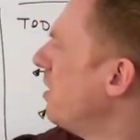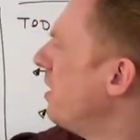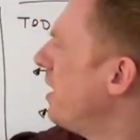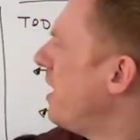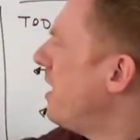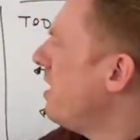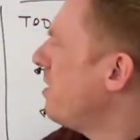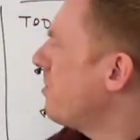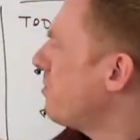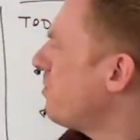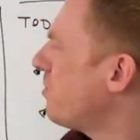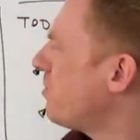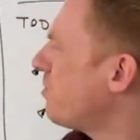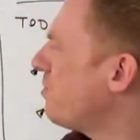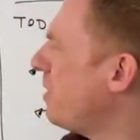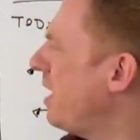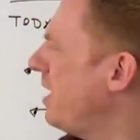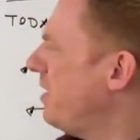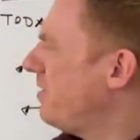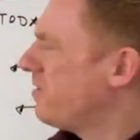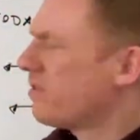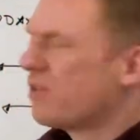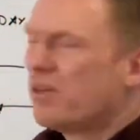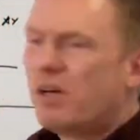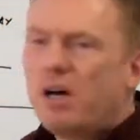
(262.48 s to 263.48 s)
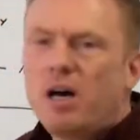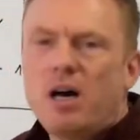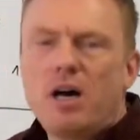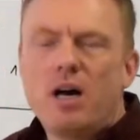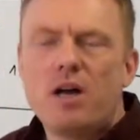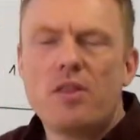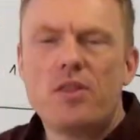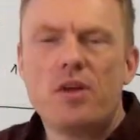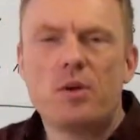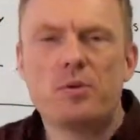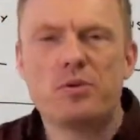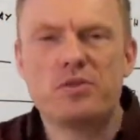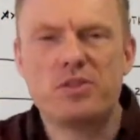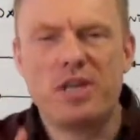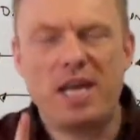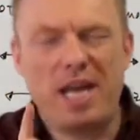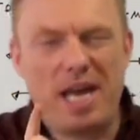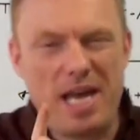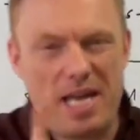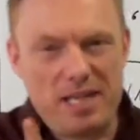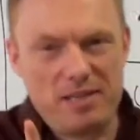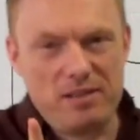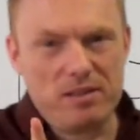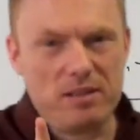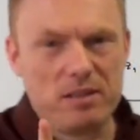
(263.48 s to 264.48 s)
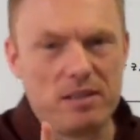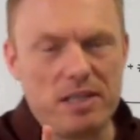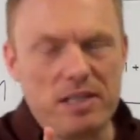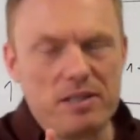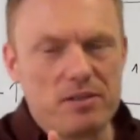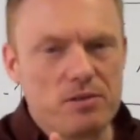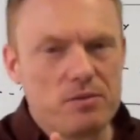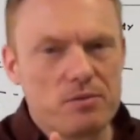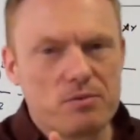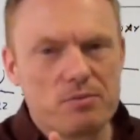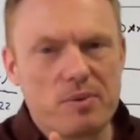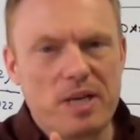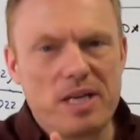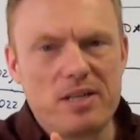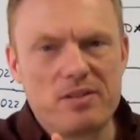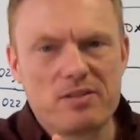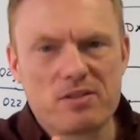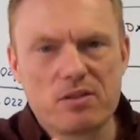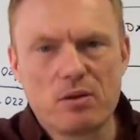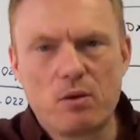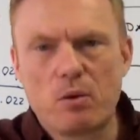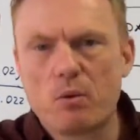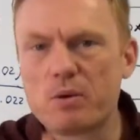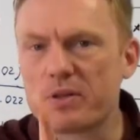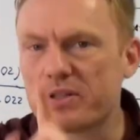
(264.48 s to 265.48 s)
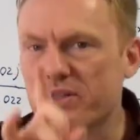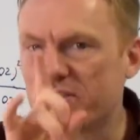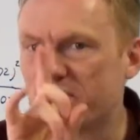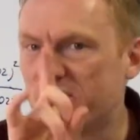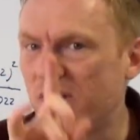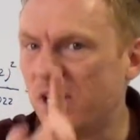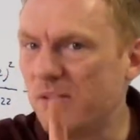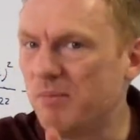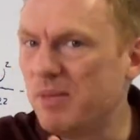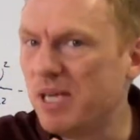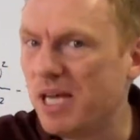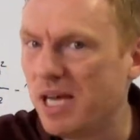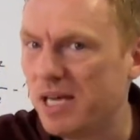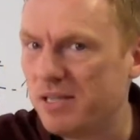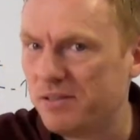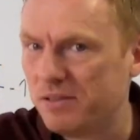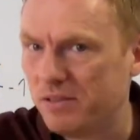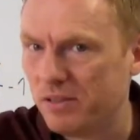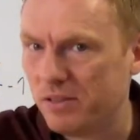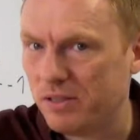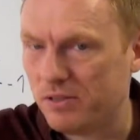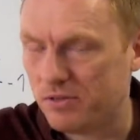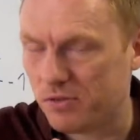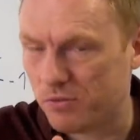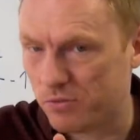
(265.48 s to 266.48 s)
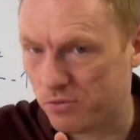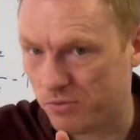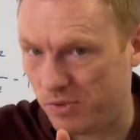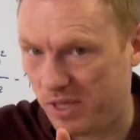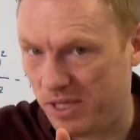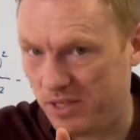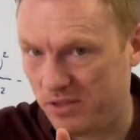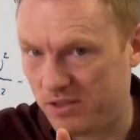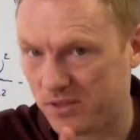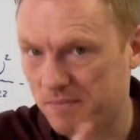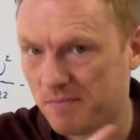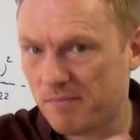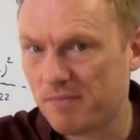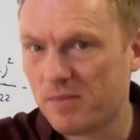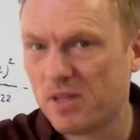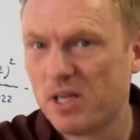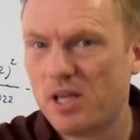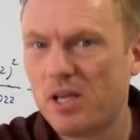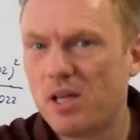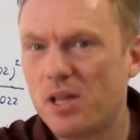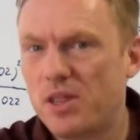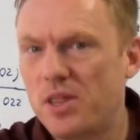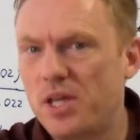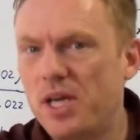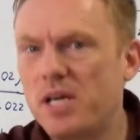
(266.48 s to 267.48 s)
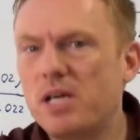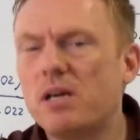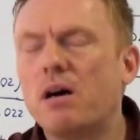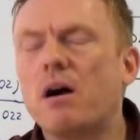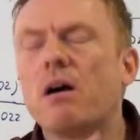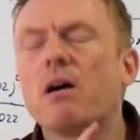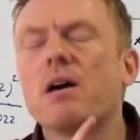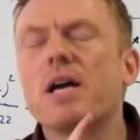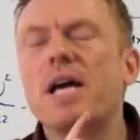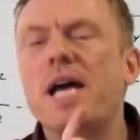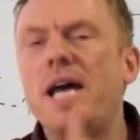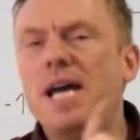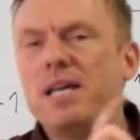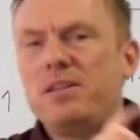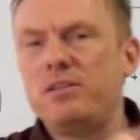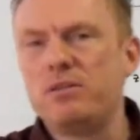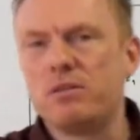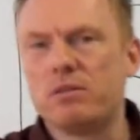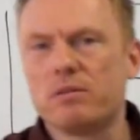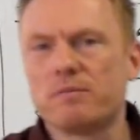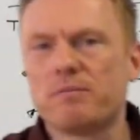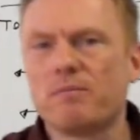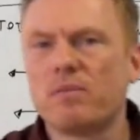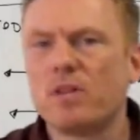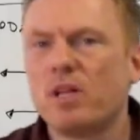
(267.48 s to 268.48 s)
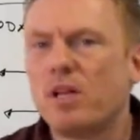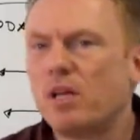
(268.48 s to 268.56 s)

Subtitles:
interest rates, are those annual interest rates or semi-annual interest rates? They are annual.